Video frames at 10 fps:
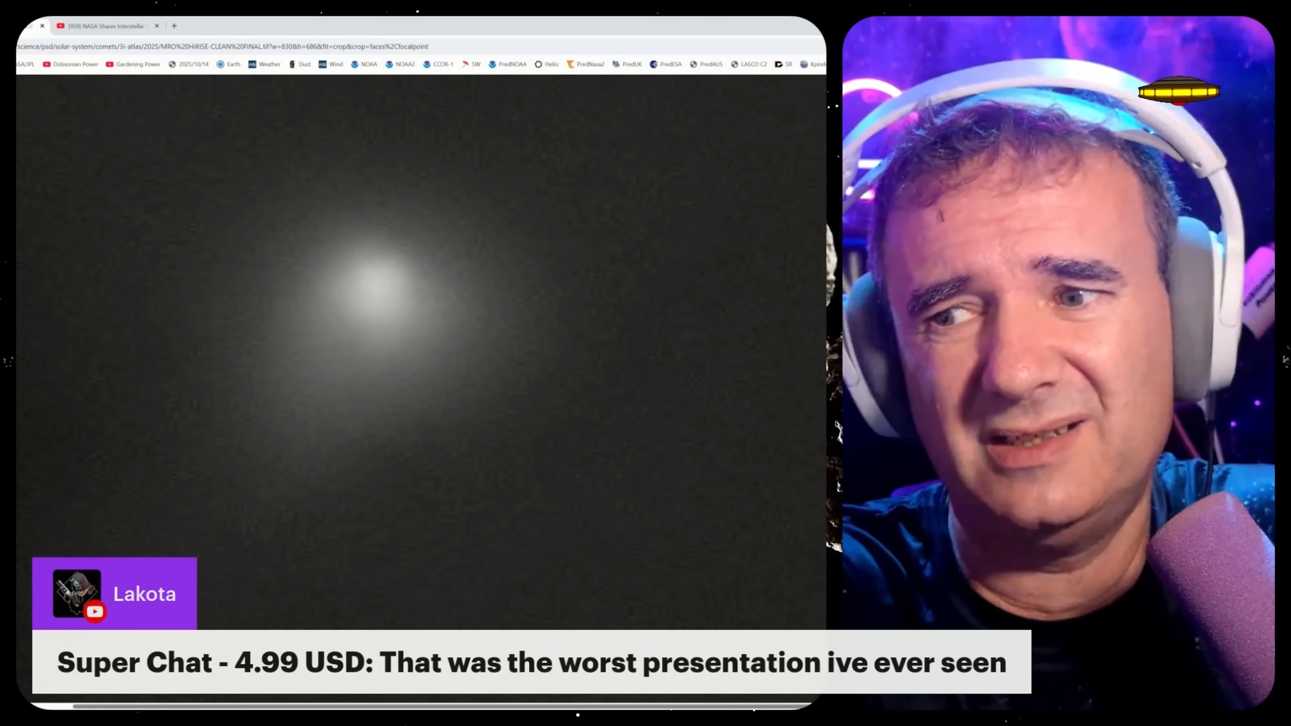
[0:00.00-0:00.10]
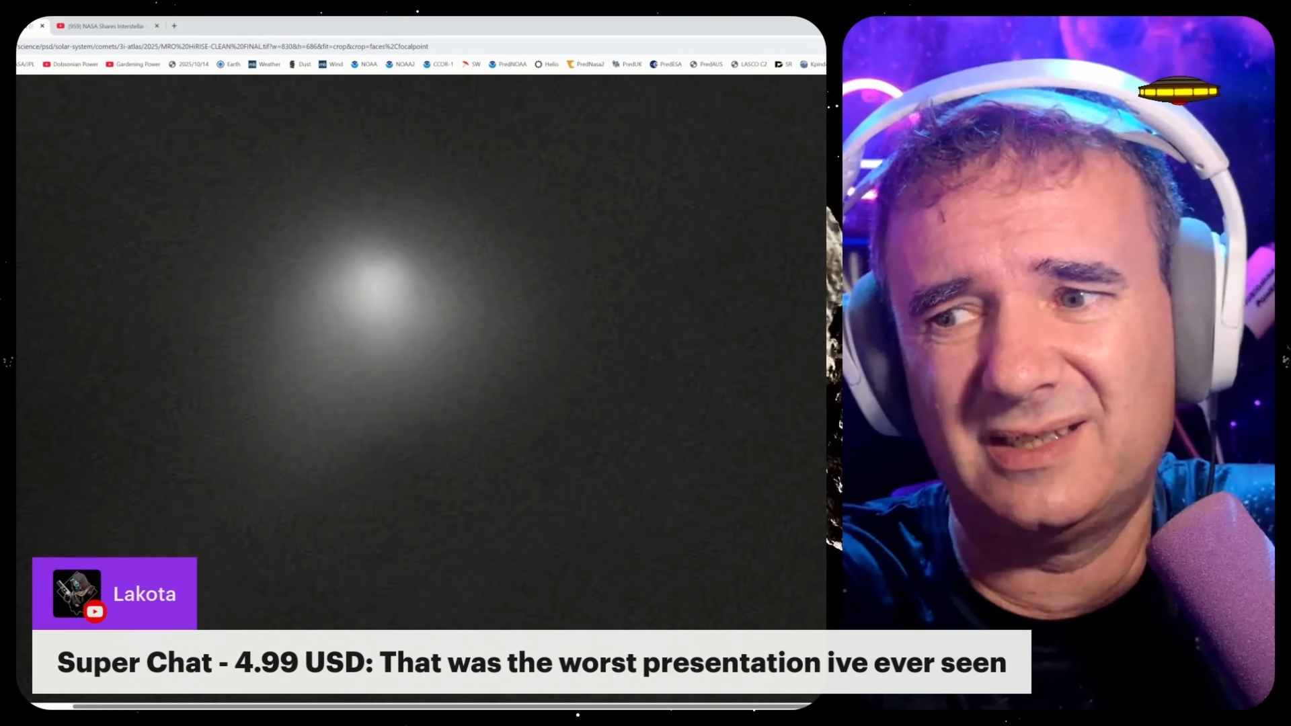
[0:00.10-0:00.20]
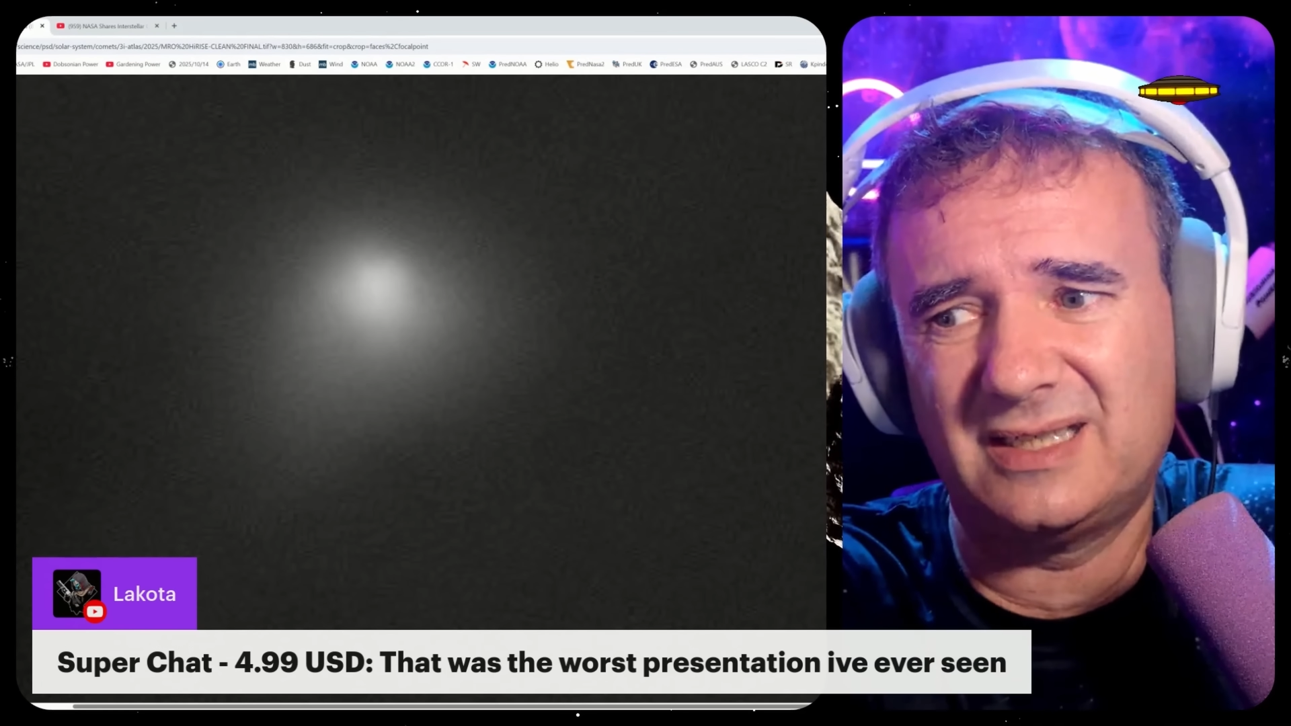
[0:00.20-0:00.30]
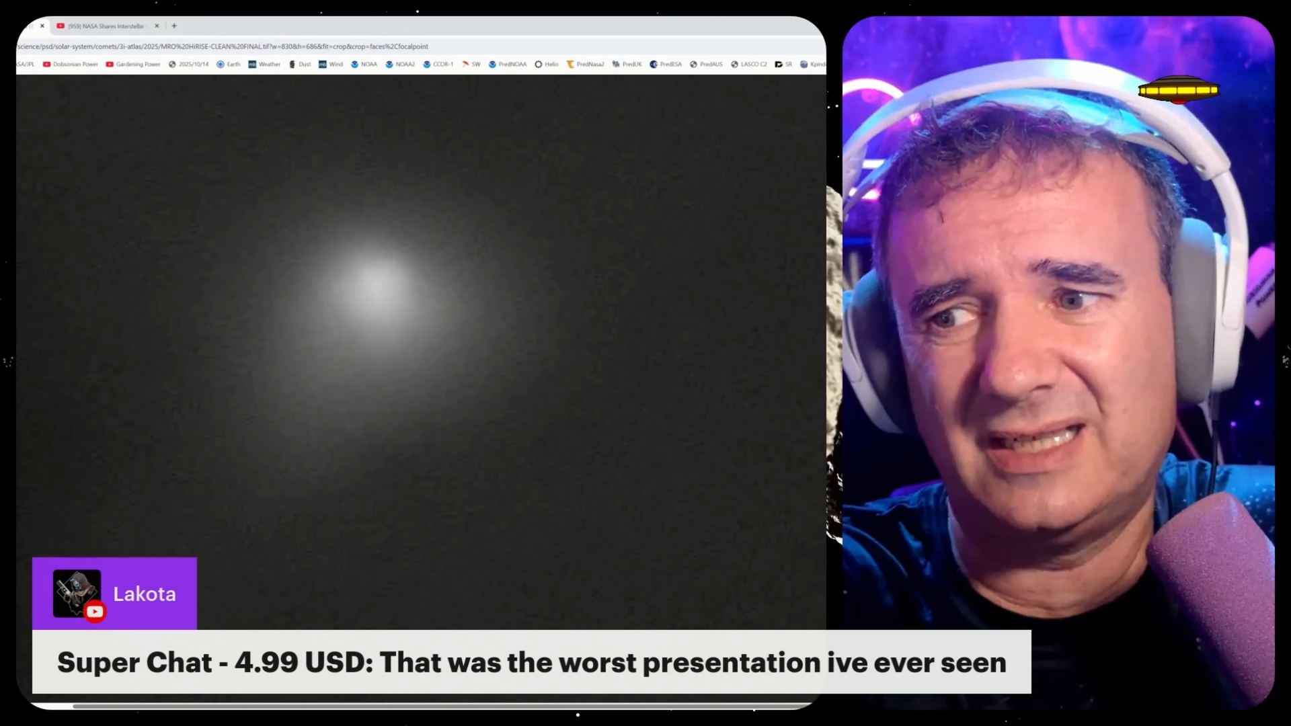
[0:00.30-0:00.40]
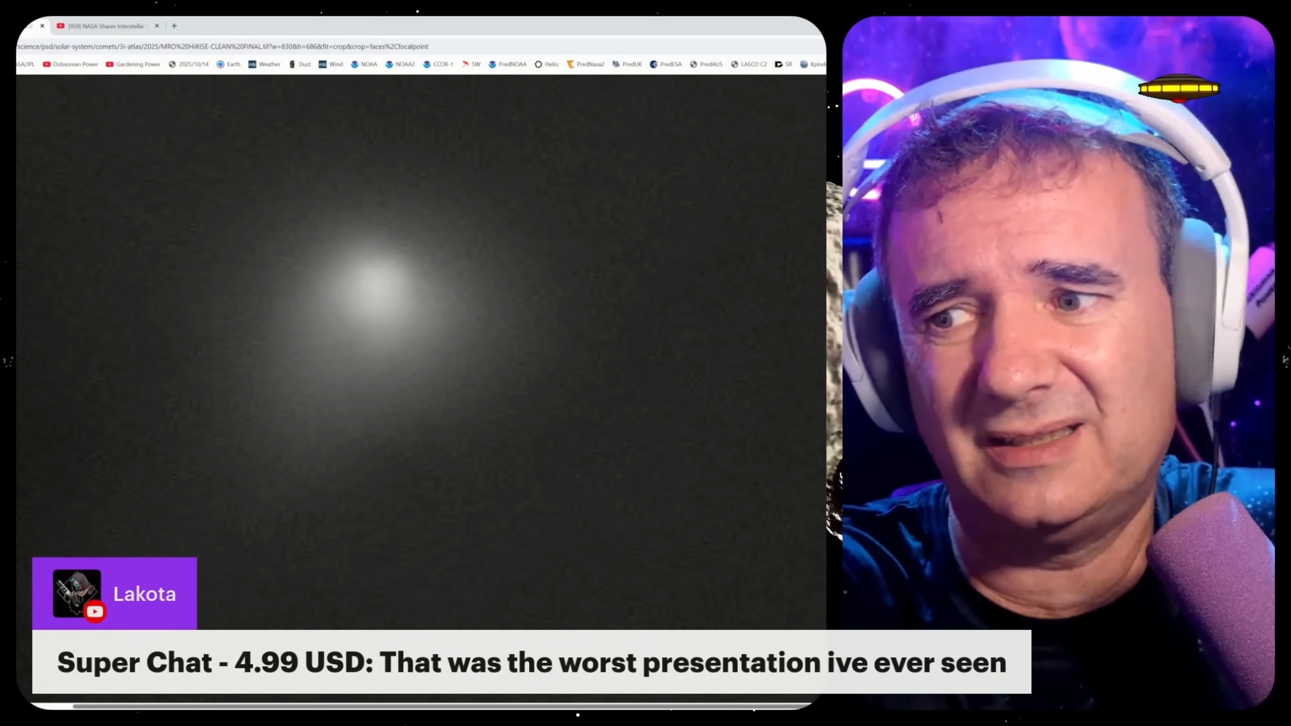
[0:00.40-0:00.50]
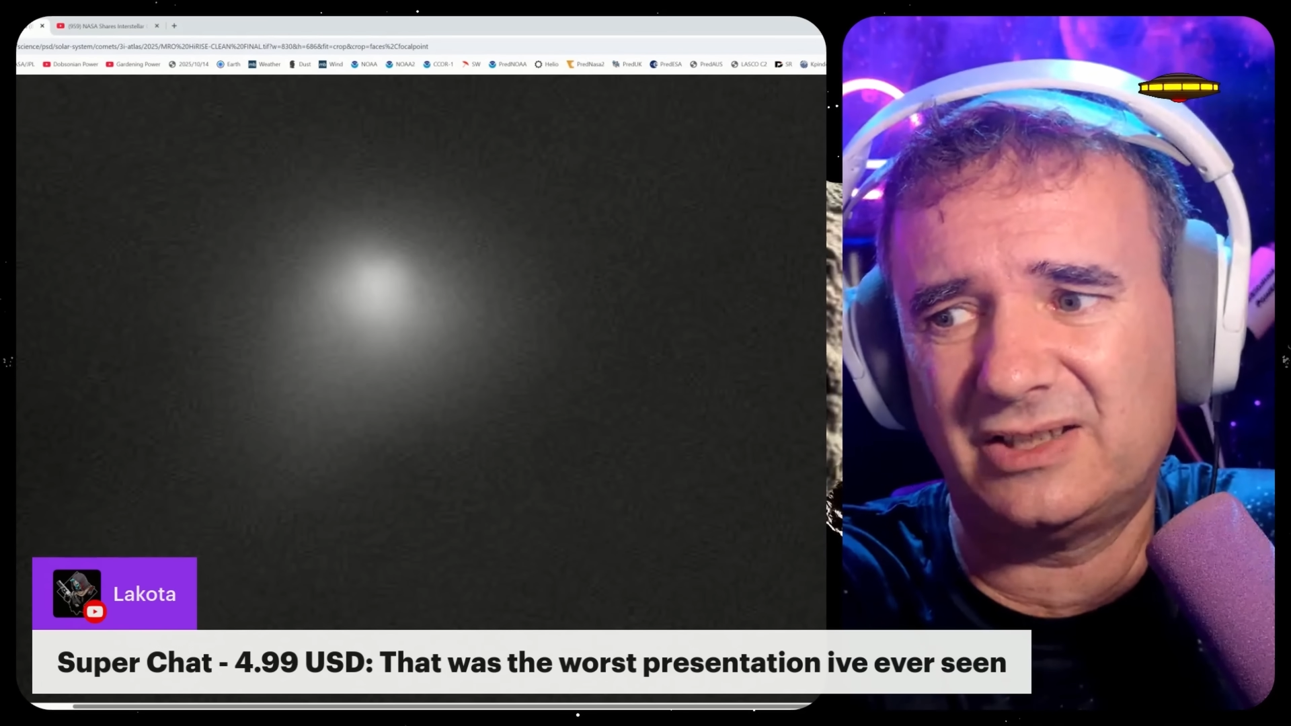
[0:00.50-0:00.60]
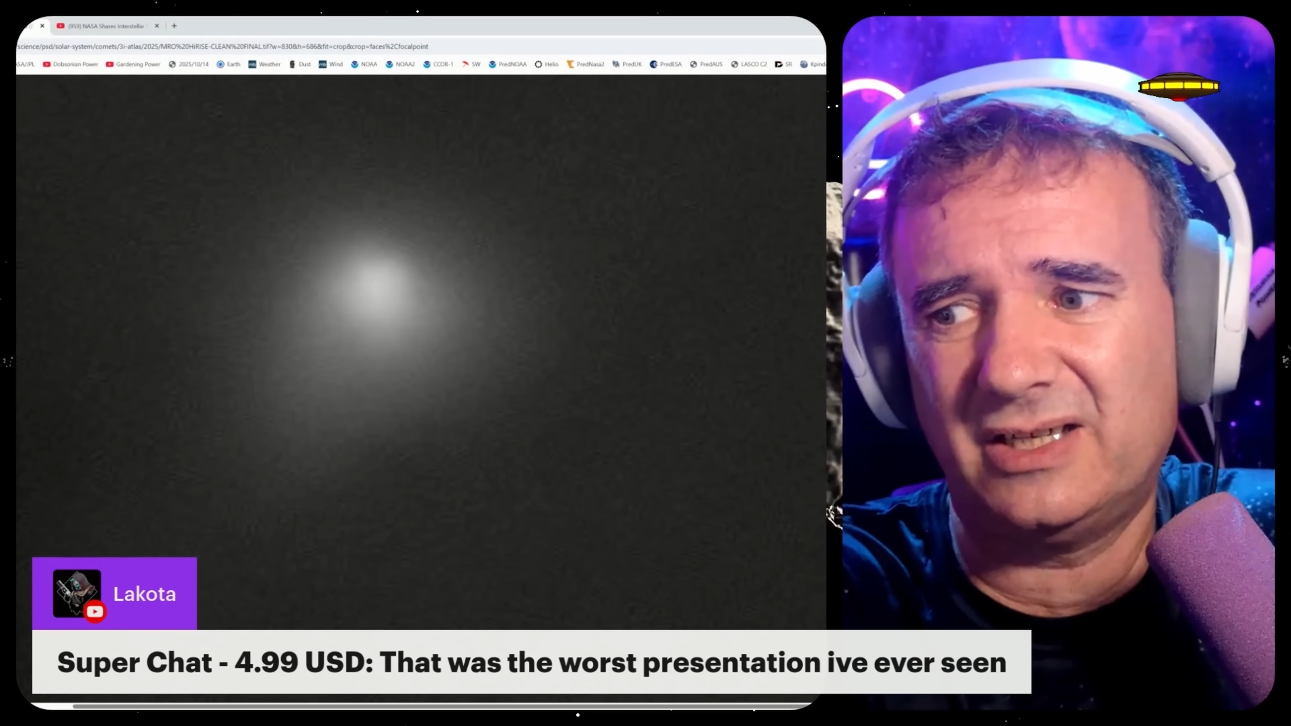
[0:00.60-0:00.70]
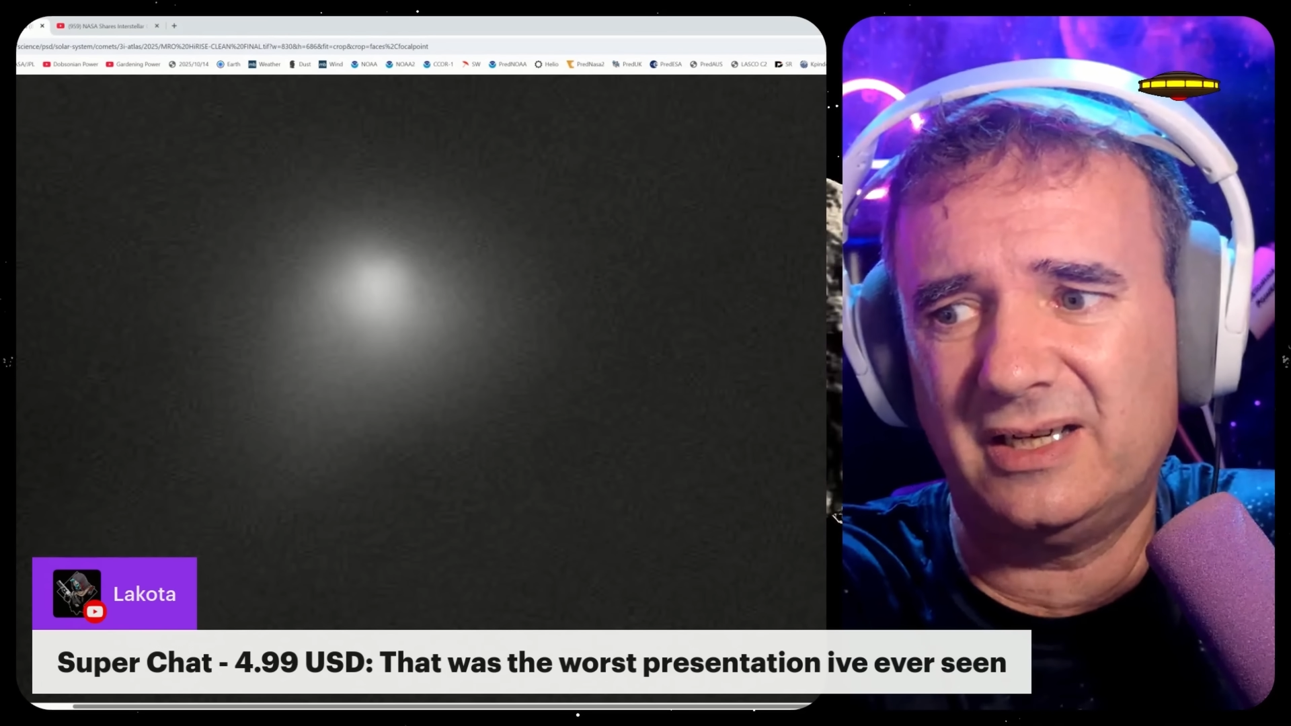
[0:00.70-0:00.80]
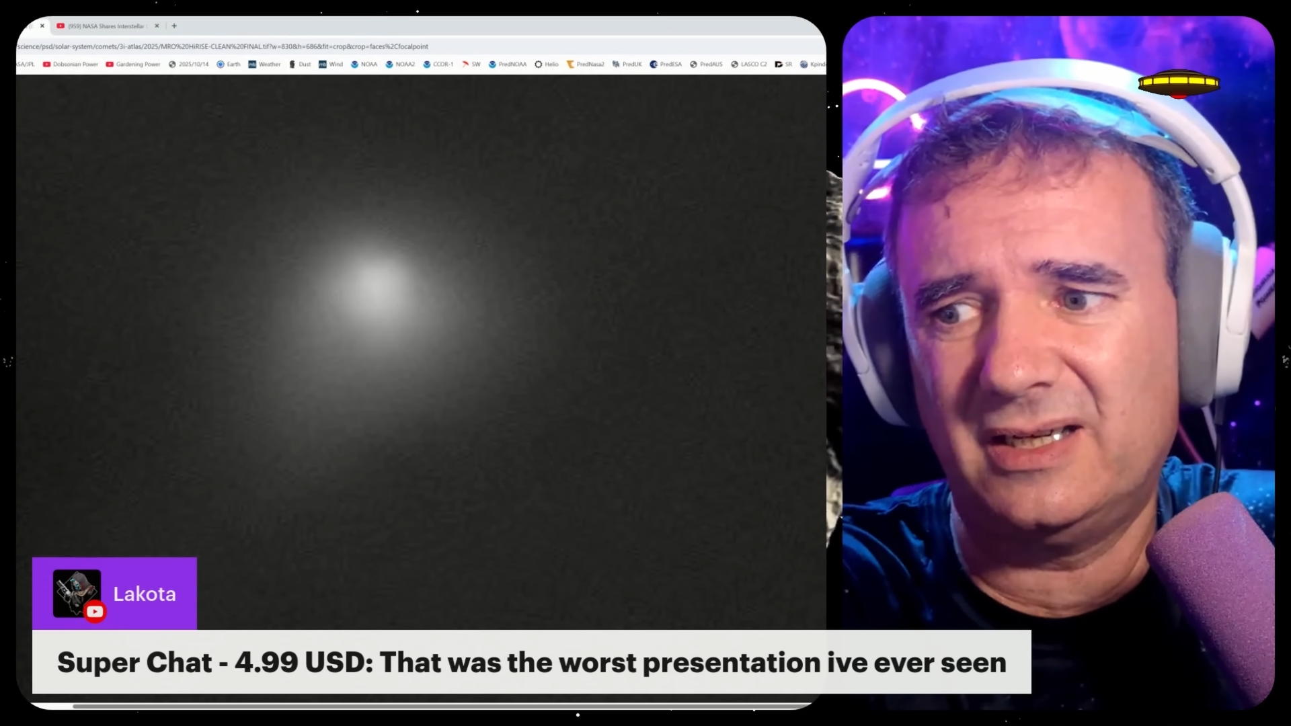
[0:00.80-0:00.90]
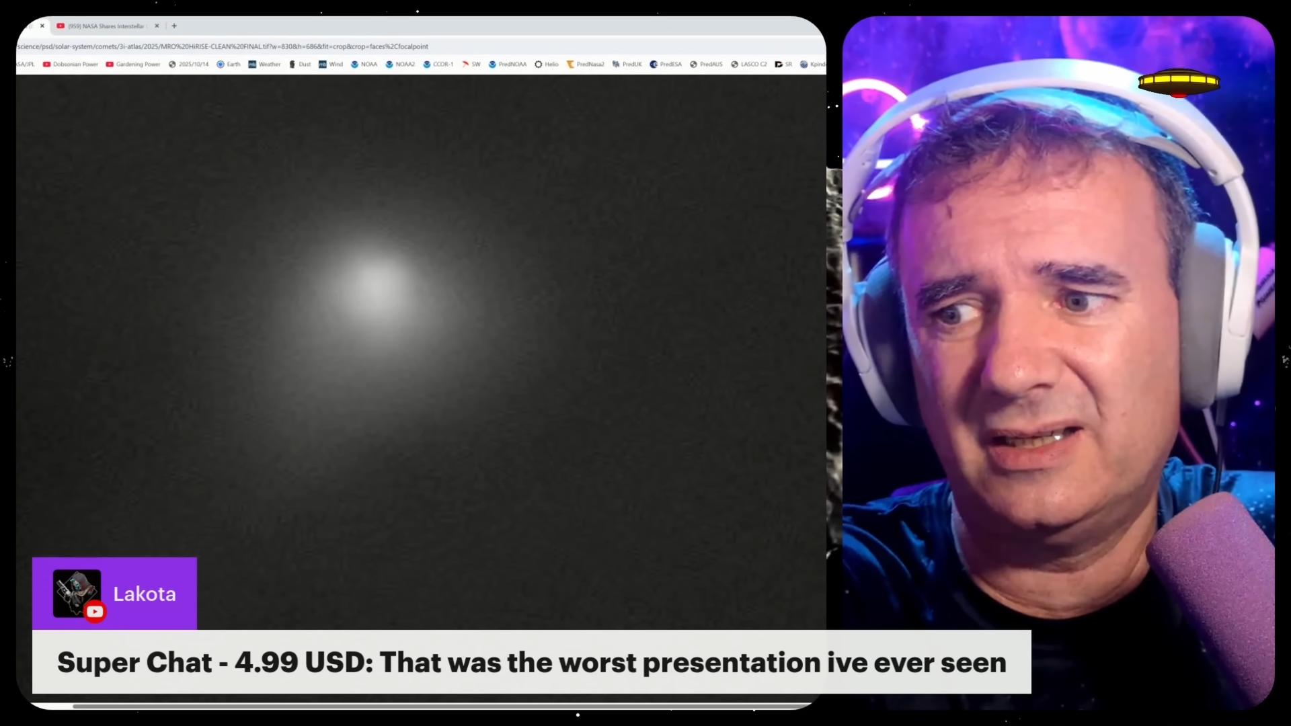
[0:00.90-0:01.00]
such
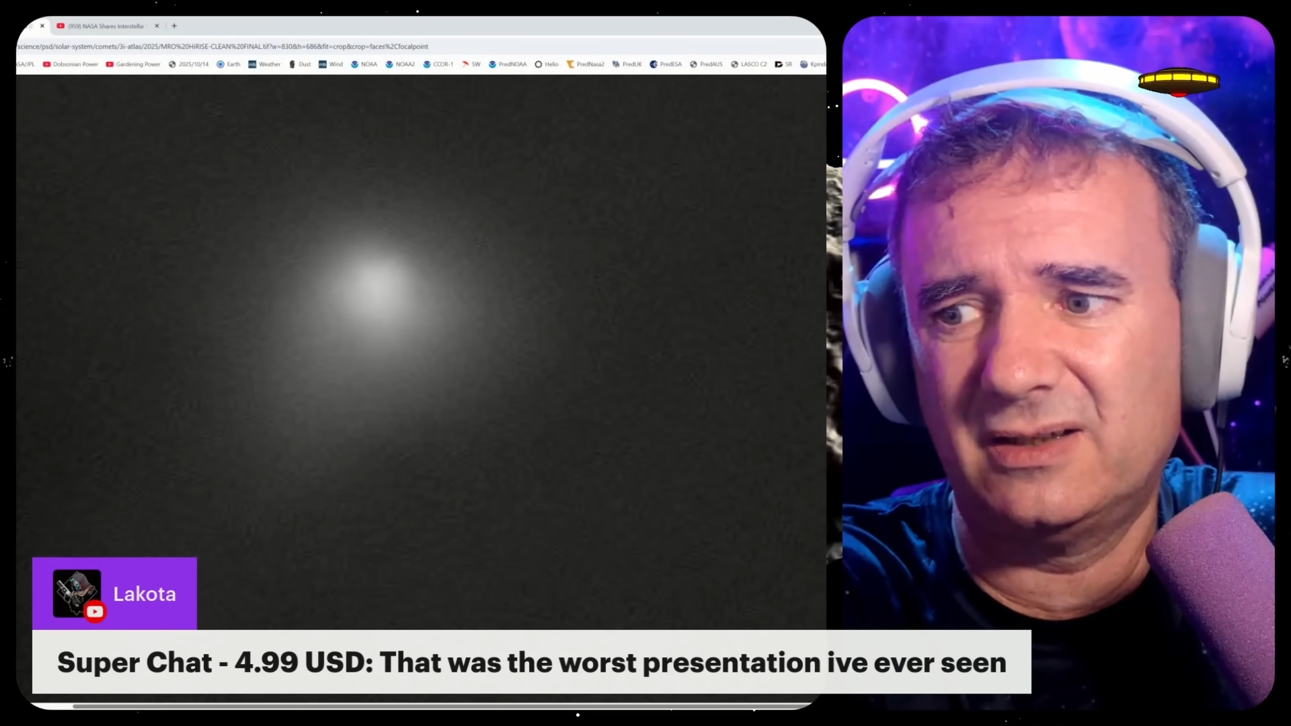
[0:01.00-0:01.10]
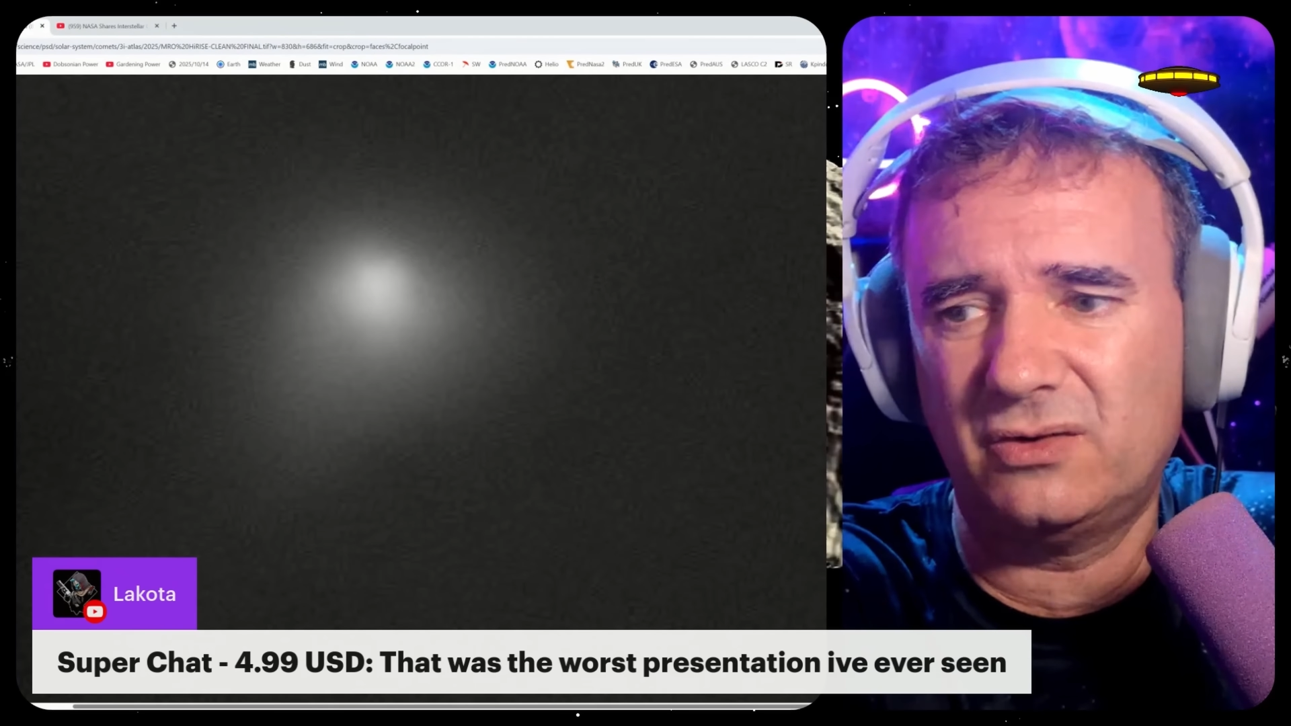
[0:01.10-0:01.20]
a